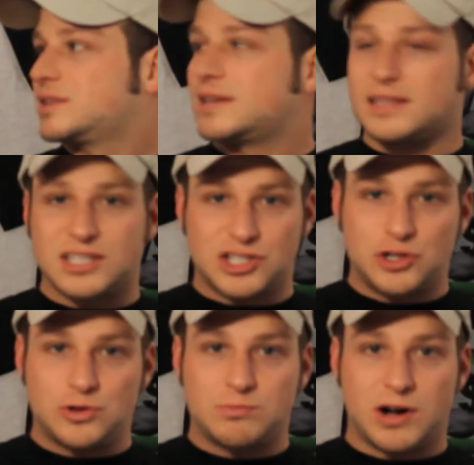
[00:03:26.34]
in this
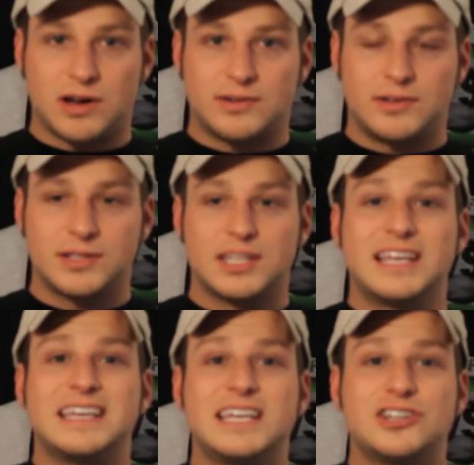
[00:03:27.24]
huge bottle.
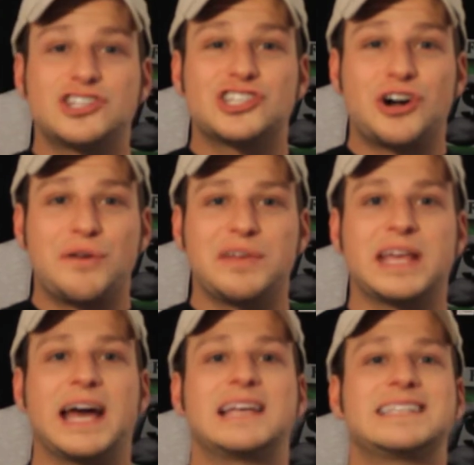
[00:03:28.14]
Each
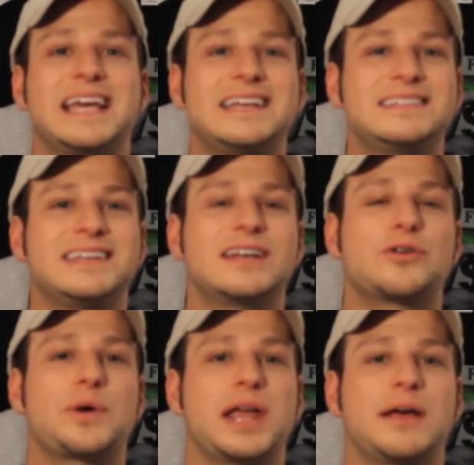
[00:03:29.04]
serving has 18
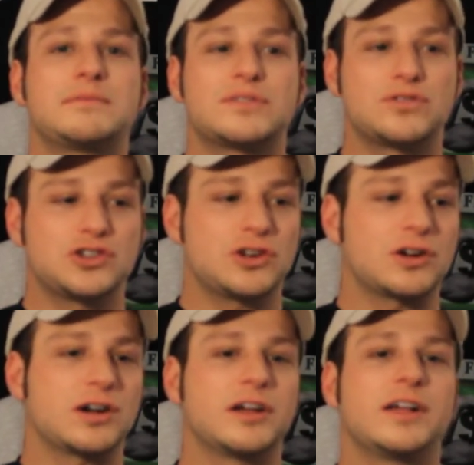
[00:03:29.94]
grams of
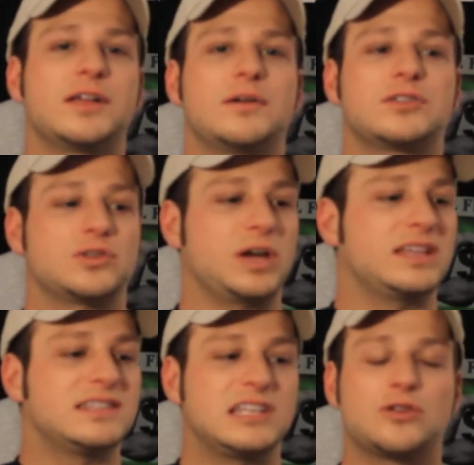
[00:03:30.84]
sugar. So
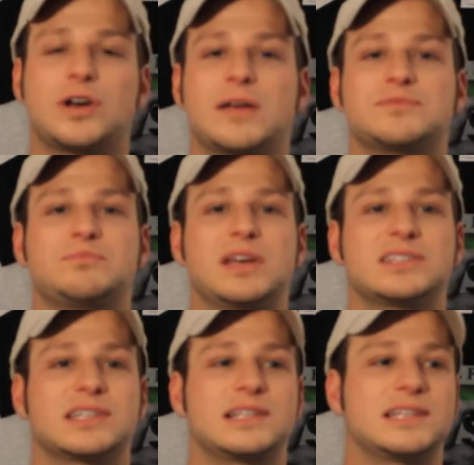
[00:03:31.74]
18 grams
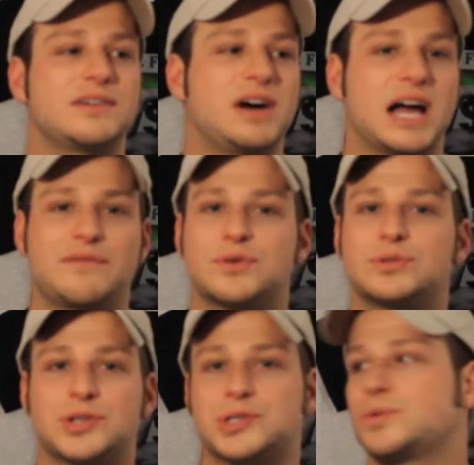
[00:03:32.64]
basically of high
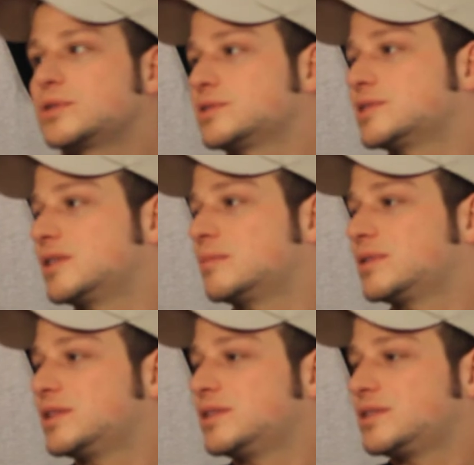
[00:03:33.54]
fructose corn syrup.
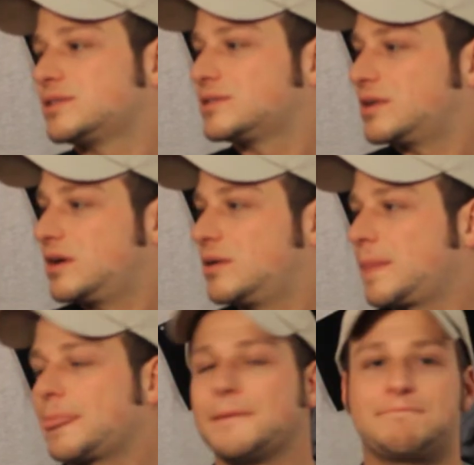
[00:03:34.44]
So
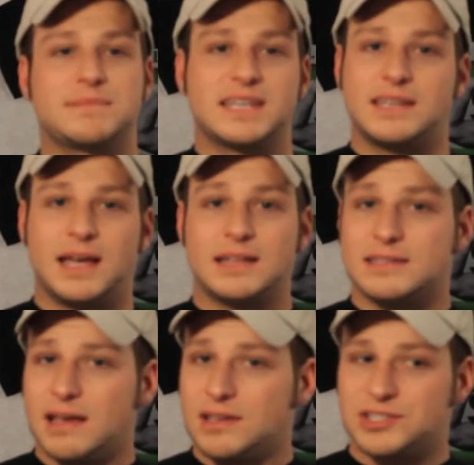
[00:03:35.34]
yeah, it
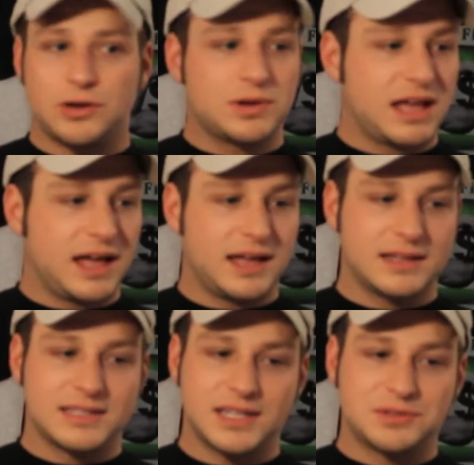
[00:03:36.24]
tastes okay,
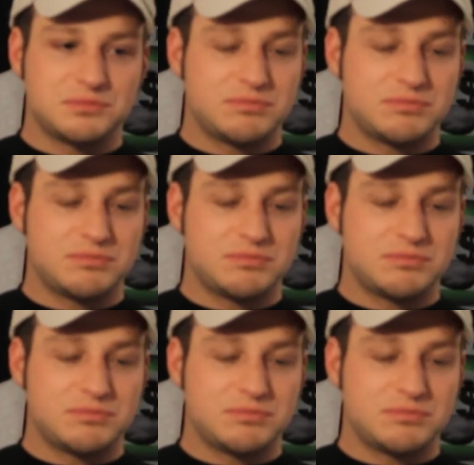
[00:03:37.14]
it tastes